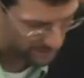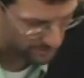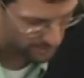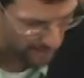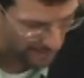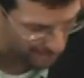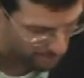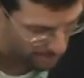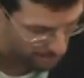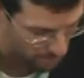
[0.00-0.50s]
may
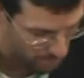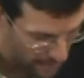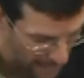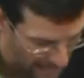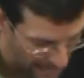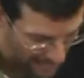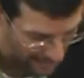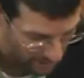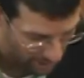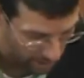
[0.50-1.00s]
have been
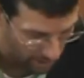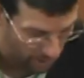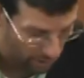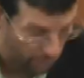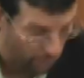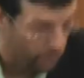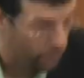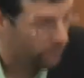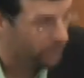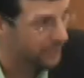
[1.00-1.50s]
paid
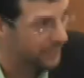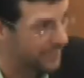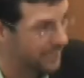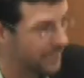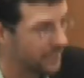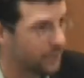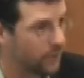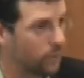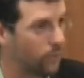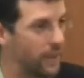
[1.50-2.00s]
early
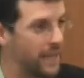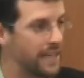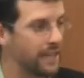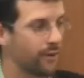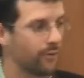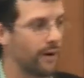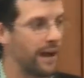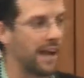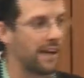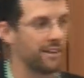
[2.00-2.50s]
in the week
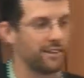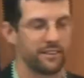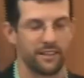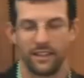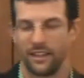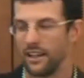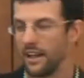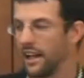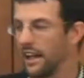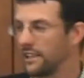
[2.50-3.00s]
rather than
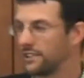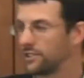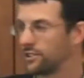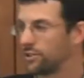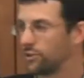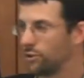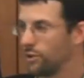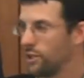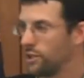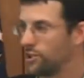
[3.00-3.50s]
us
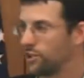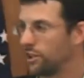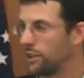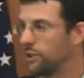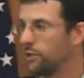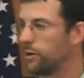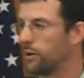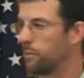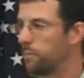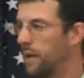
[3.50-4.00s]
traditionally
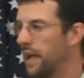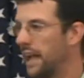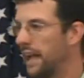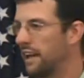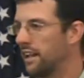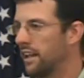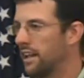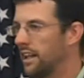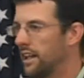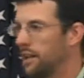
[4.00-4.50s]
who are paid
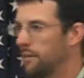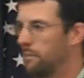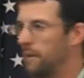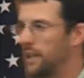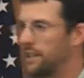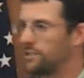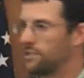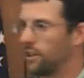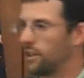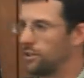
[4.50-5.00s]

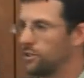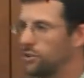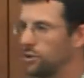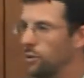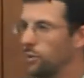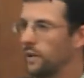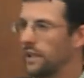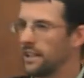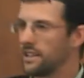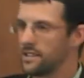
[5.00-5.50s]
based on a two
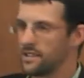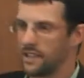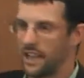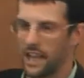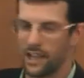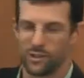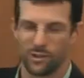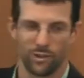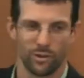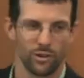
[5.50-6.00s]
week
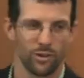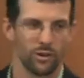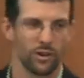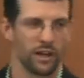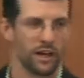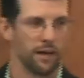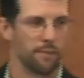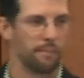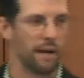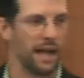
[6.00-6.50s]
schedule or
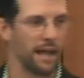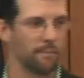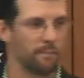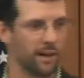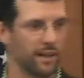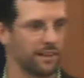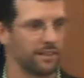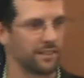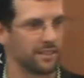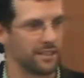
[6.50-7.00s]
a bi
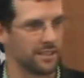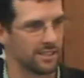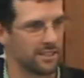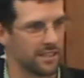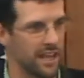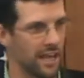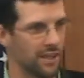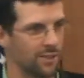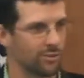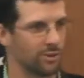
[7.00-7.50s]
monthly
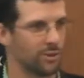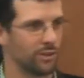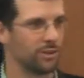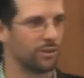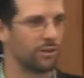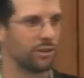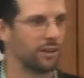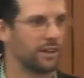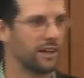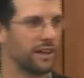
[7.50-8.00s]
schedule
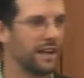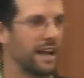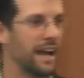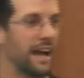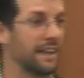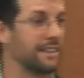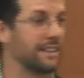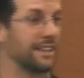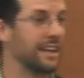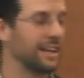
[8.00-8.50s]
or
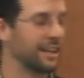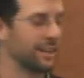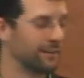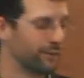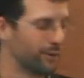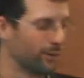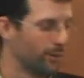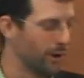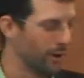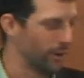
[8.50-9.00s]
at the end of the
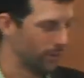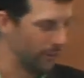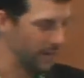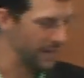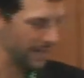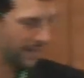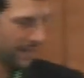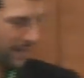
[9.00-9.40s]
work week.